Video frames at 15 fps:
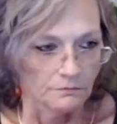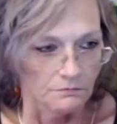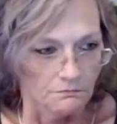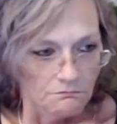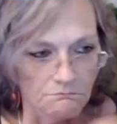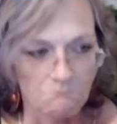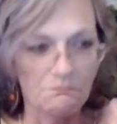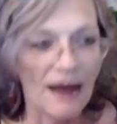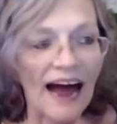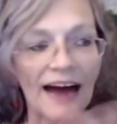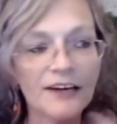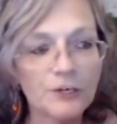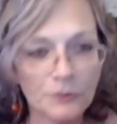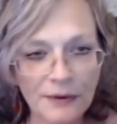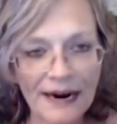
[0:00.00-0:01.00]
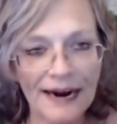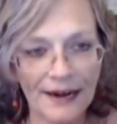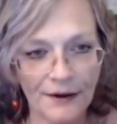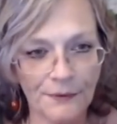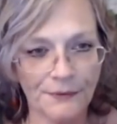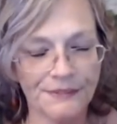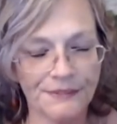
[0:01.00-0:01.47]

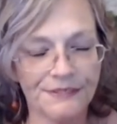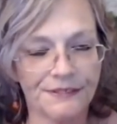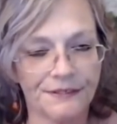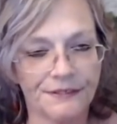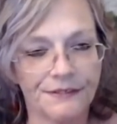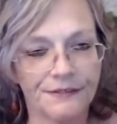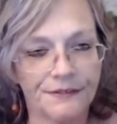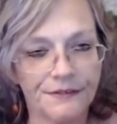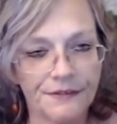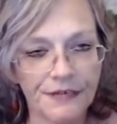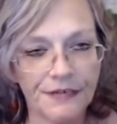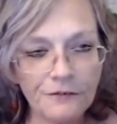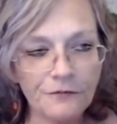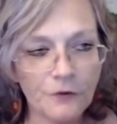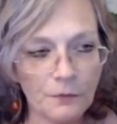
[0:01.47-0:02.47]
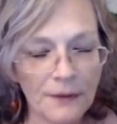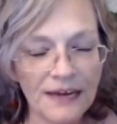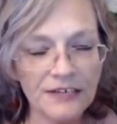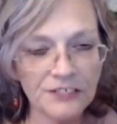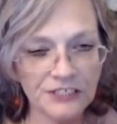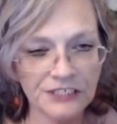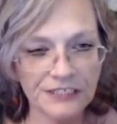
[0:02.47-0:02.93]
background
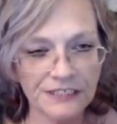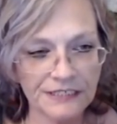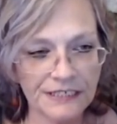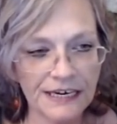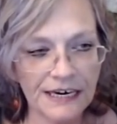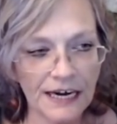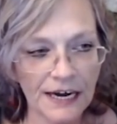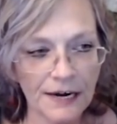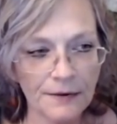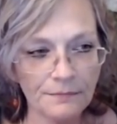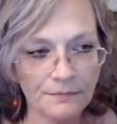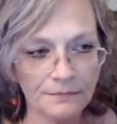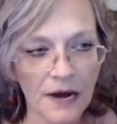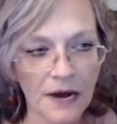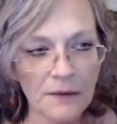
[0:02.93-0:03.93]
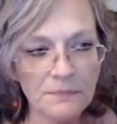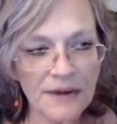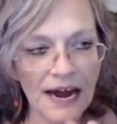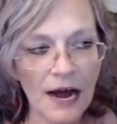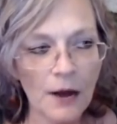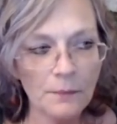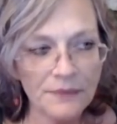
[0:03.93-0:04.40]
information that I'm I'm
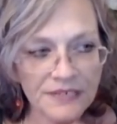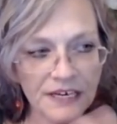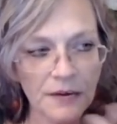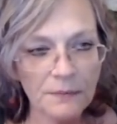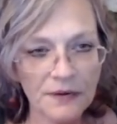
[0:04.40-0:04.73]
now becoming